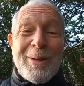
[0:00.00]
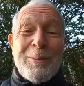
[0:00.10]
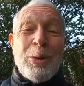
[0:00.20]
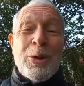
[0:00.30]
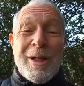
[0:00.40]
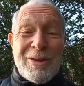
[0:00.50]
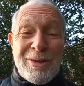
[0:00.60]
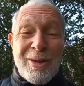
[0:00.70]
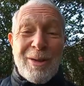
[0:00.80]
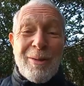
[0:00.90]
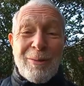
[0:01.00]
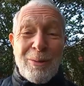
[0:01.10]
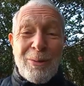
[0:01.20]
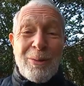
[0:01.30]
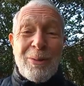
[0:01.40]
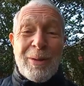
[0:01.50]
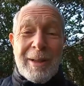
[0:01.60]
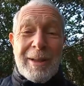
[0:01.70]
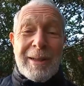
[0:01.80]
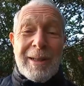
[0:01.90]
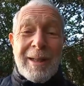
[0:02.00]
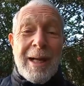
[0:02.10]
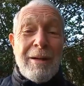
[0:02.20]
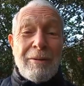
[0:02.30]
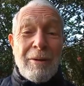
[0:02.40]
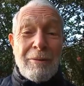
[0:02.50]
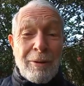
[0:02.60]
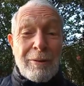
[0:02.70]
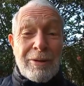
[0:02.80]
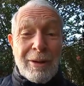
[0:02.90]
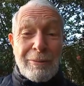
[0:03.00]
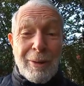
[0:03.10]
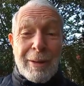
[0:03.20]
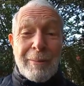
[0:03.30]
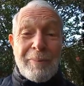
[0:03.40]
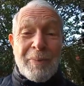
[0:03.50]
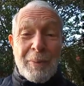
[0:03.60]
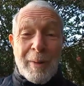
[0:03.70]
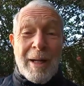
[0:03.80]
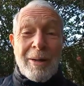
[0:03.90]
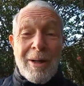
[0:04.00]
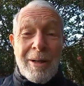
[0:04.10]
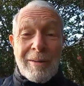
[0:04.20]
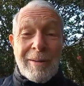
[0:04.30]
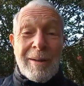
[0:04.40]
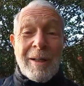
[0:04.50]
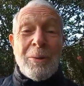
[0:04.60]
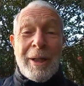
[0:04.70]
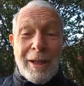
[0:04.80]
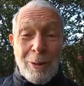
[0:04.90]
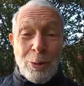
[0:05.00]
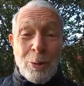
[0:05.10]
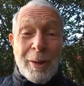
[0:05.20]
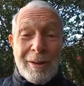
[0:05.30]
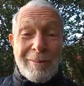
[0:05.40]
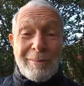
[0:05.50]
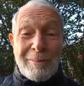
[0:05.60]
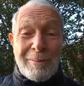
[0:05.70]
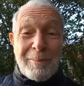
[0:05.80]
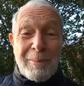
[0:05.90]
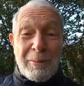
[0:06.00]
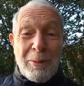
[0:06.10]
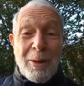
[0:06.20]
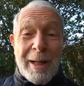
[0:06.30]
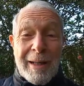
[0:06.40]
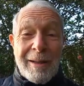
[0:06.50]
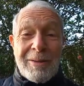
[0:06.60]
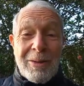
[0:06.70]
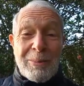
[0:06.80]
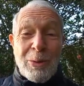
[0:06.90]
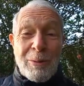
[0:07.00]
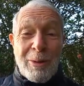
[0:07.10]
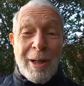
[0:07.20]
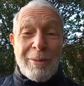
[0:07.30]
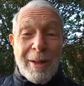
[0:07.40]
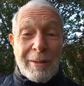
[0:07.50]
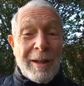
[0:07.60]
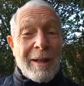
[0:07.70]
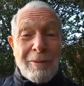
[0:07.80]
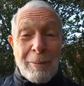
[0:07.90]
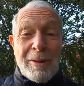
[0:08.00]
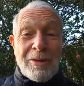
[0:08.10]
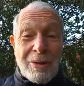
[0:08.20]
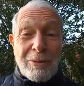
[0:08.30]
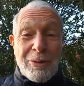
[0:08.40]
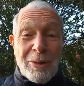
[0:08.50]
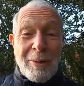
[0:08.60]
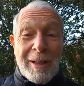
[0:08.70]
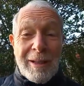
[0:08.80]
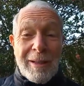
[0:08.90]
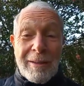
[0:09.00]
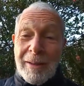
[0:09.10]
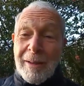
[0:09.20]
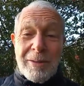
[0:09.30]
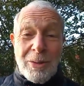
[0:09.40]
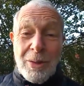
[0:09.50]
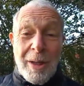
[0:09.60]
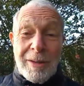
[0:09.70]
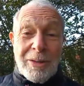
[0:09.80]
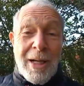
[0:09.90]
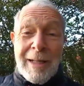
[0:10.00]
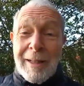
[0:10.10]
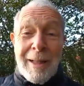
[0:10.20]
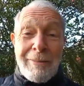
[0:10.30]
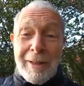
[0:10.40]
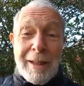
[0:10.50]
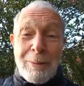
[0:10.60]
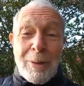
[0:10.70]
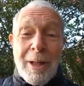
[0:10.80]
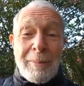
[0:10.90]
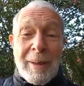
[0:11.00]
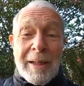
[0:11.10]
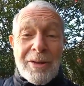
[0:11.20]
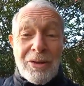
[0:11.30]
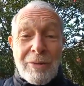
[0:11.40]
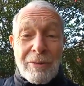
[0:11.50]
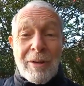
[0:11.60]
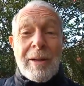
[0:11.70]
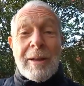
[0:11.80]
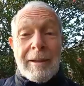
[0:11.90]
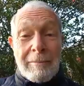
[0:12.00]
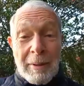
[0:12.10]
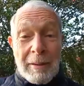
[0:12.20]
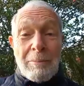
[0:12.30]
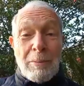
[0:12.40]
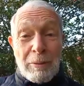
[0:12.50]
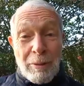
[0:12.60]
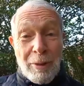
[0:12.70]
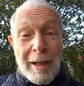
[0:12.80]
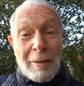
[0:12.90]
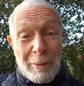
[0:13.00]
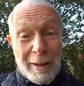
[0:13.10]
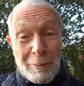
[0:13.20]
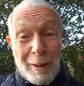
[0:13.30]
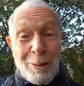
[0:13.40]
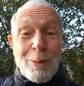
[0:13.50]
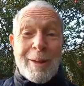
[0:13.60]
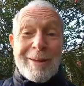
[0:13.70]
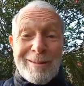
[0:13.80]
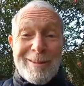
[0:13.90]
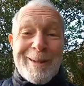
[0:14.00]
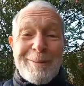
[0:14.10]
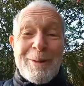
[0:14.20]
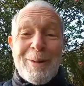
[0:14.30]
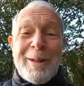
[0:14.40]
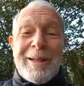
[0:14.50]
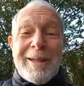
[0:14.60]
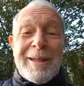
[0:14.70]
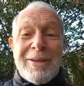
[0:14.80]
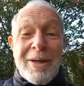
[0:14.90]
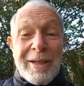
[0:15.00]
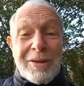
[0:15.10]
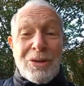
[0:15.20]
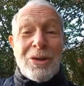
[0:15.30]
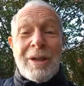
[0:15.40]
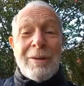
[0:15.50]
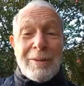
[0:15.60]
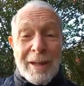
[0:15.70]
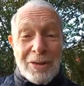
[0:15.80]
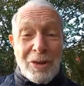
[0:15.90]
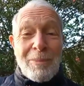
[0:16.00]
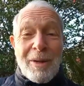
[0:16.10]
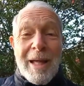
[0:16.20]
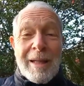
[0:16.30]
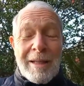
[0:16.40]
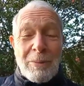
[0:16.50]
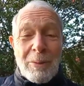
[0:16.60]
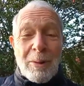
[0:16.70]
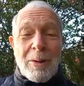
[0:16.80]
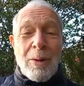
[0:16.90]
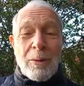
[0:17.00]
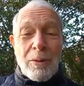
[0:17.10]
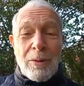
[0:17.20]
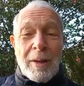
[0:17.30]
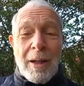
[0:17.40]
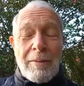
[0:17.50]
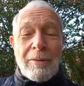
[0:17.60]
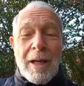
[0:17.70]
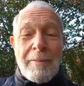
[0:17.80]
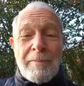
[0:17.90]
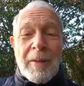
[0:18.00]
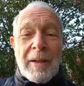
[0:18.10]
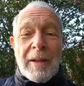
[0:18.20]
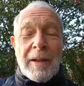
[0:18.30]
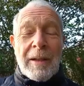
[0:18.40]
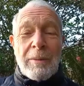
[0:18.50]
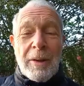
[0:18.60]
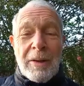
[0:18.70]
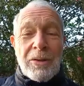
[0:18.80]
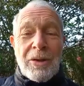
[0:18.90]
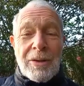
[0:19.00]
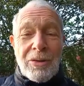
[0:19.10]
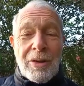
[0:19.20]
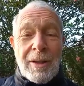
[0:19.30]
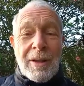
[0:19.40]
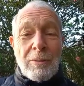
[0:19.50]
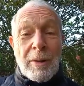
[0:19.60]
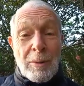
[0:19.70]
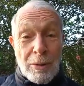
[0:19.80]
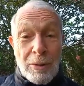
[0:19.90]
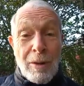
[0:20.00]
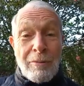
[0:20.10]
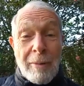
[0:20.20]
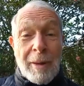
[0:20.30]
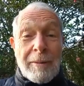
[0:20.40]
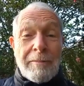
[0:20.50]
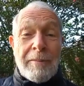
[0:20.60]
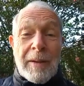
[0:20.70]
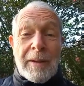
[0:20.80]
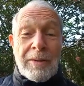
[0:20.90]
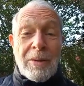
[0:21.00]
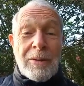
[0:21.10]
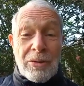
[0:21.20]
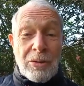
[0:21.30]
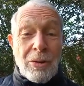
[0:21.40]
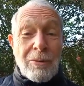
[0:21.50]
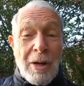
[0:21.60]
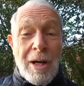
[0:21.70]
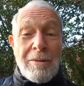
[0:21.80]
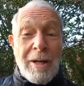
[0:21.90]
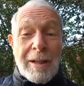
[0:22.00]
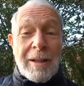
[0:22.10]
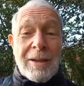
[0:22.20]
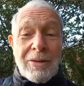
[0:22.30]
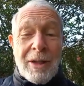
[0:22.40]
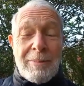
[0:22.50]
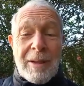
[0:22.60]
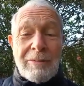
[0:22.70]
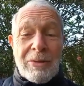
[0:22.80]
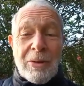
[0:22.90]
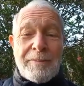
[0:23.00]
put us through a life full of suffering without our agreeing to it beforehand. There's some sort of contract, and everyone suffers a great deal. So God is kind and loving. He would not make us suffer, but beforehand we agree to it. Whatever is our destiny, we accept that we will go through in a lifetime with this destiny, and we will learn from it. So it's a sort of contract. Yes, I believe so.